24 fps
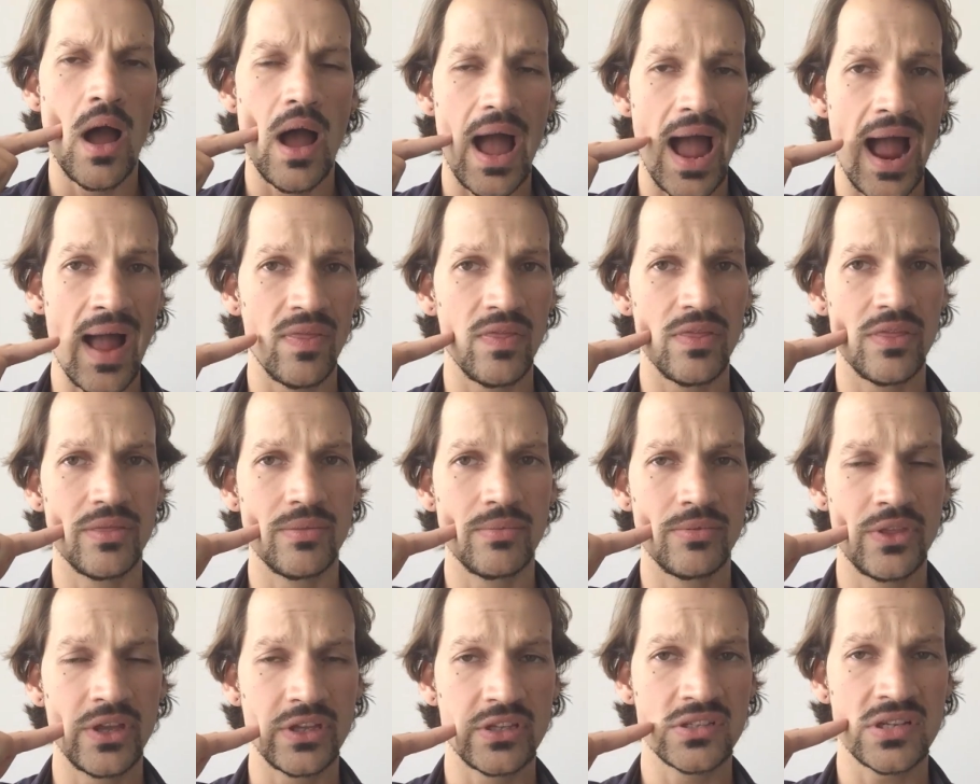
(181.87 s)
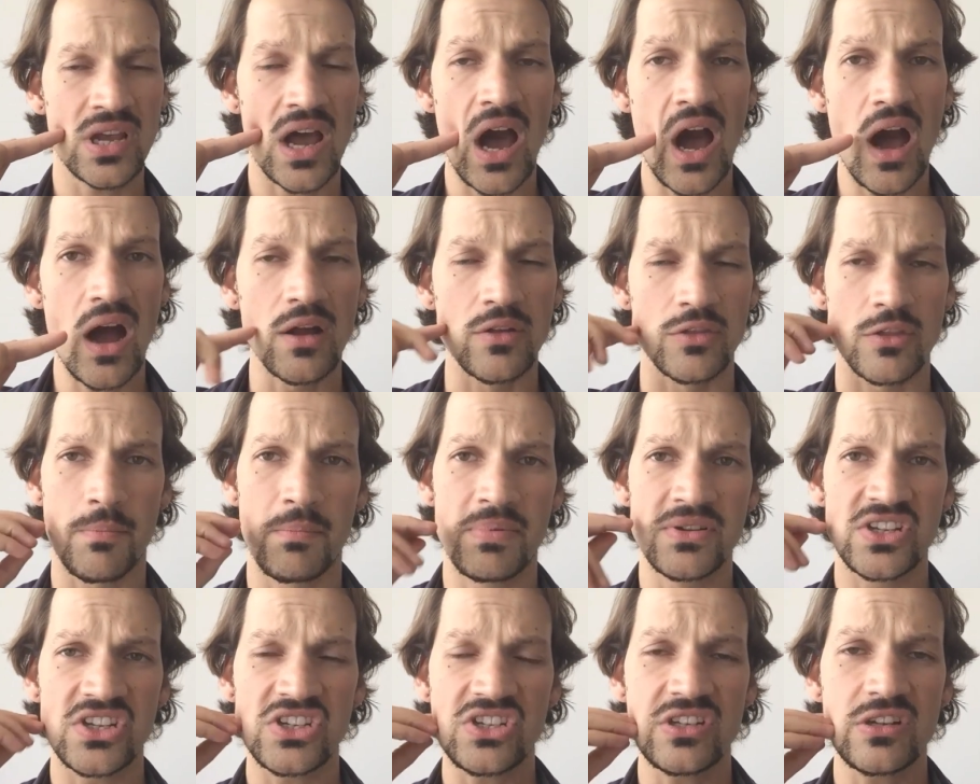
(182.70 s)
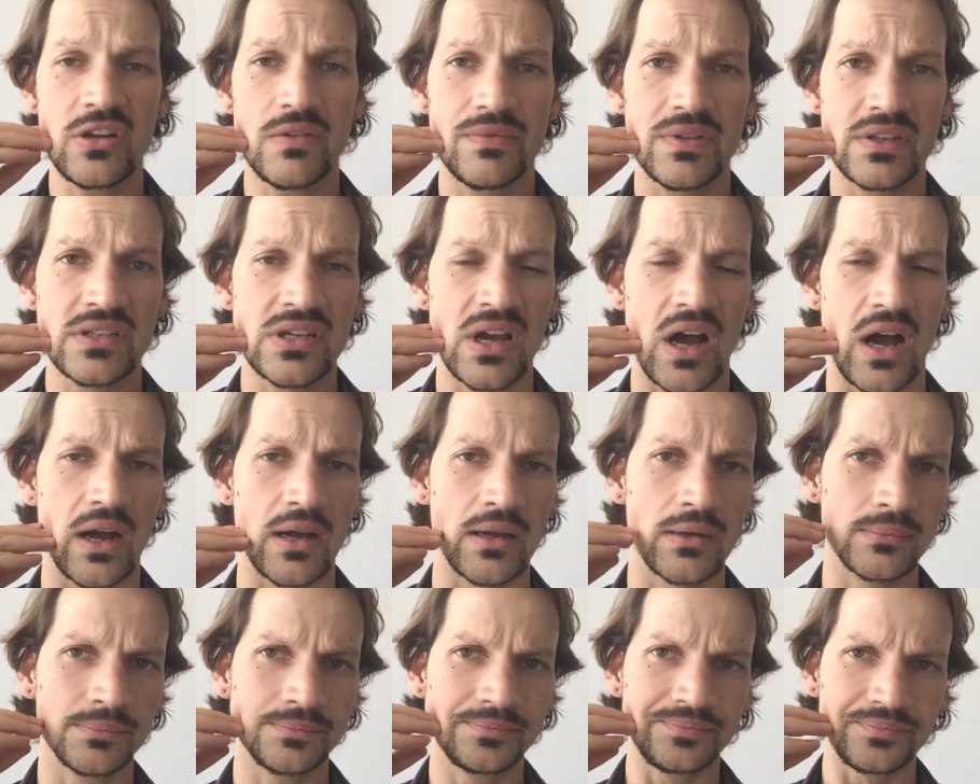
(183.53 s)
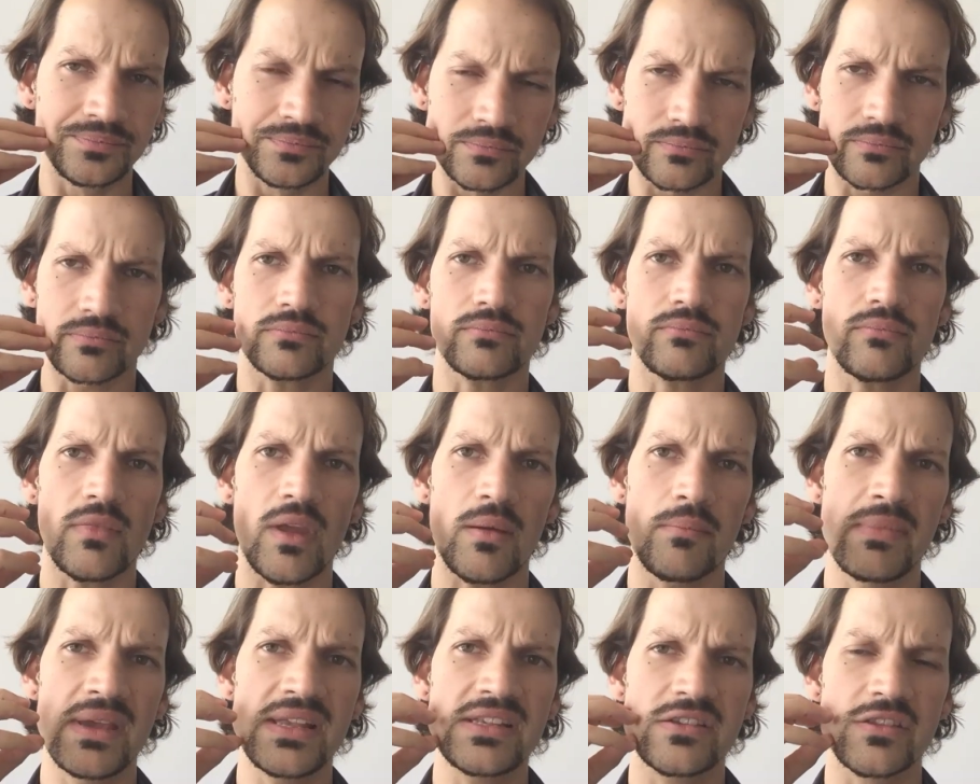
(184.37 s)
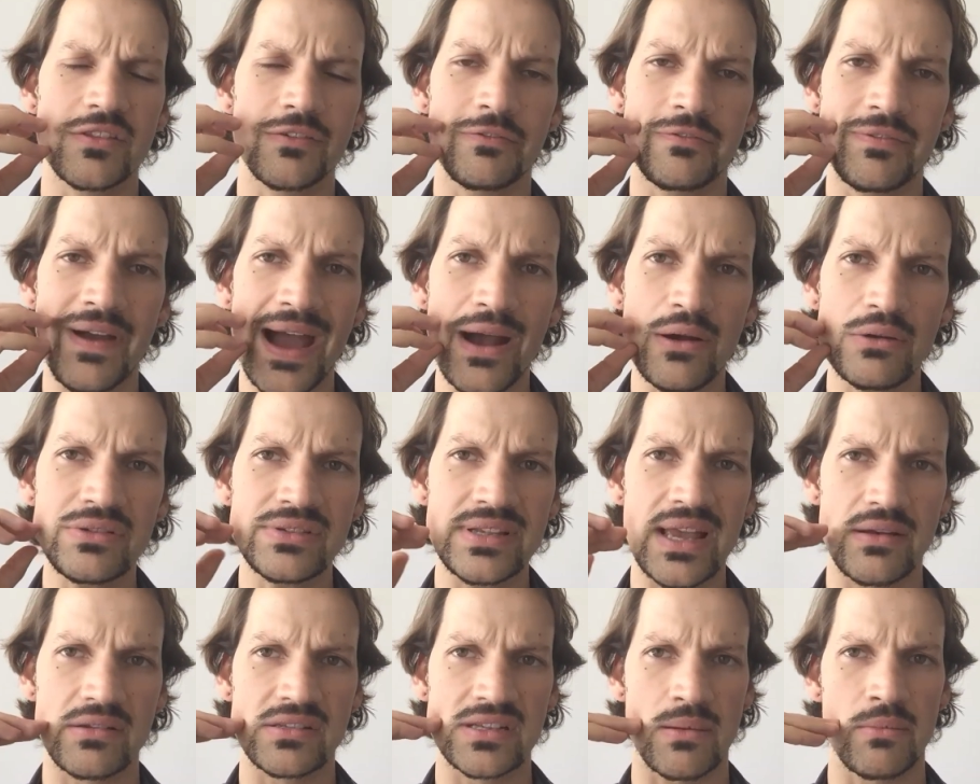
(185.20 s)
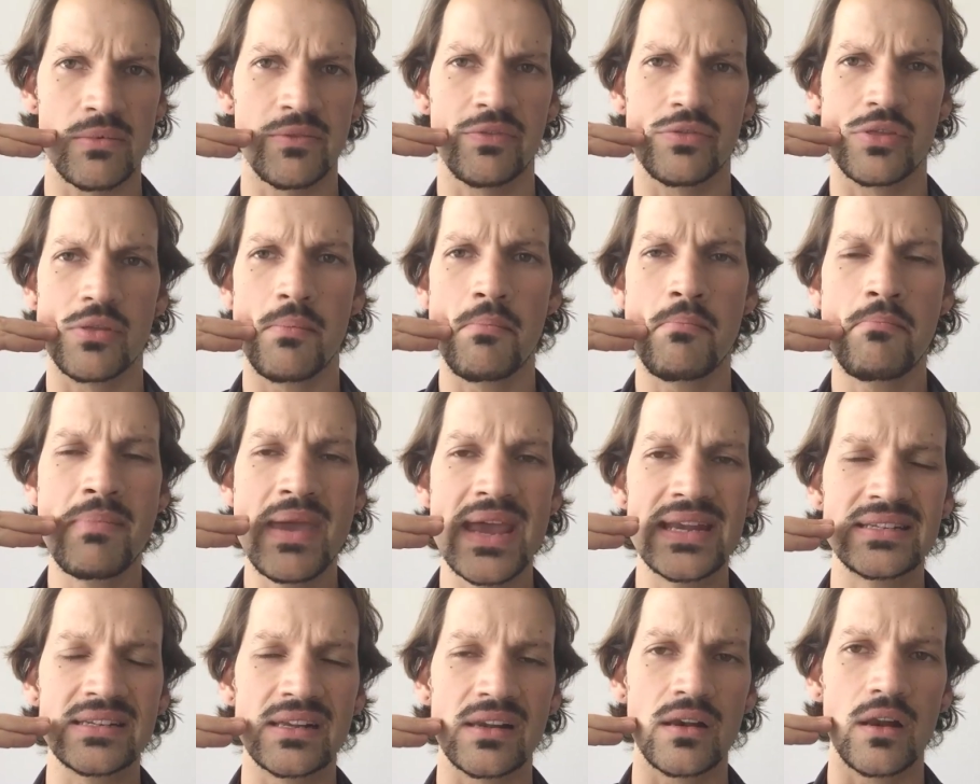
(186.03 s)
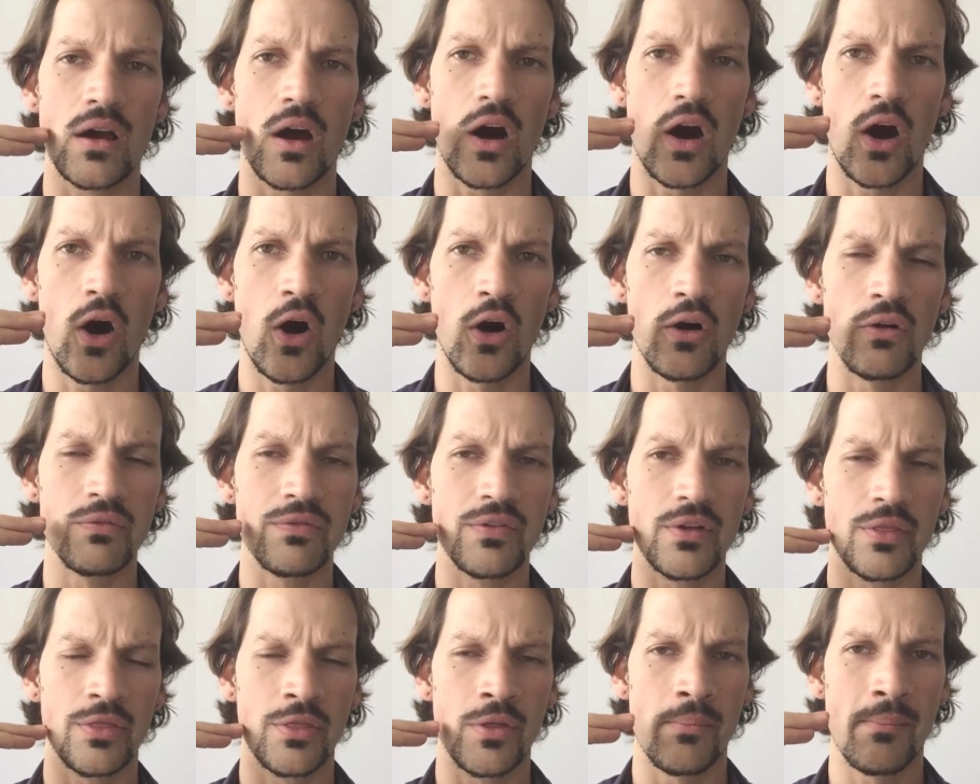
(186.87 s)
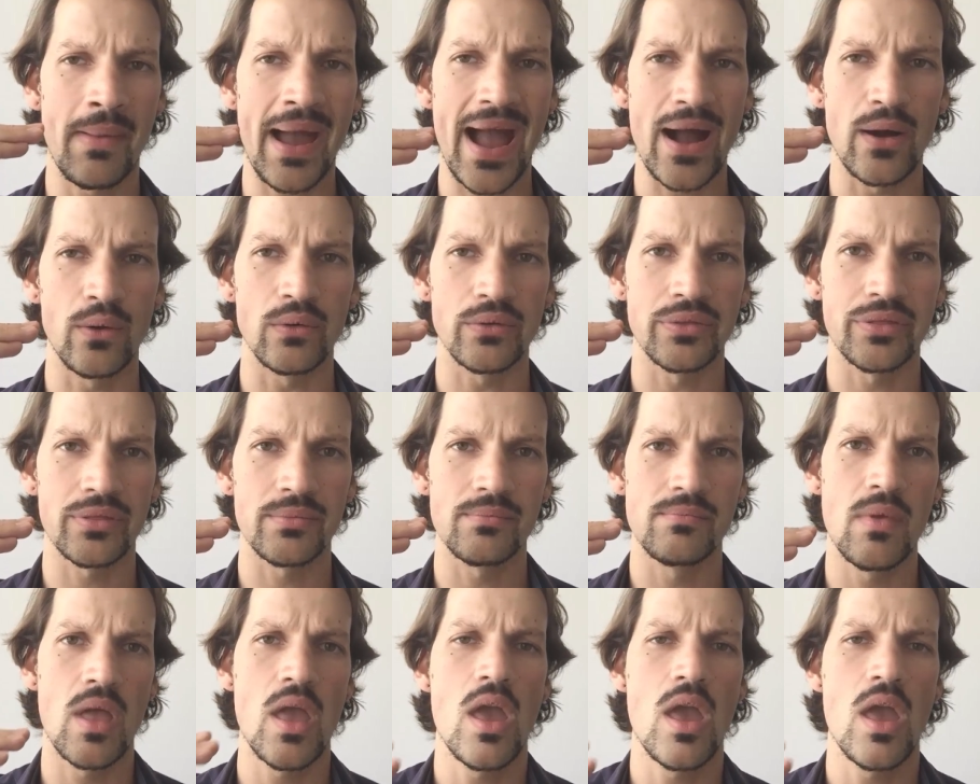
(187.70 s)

And the tongue, the positioning of the tongue, means that the vowel sound is coming from the middle of the mouth.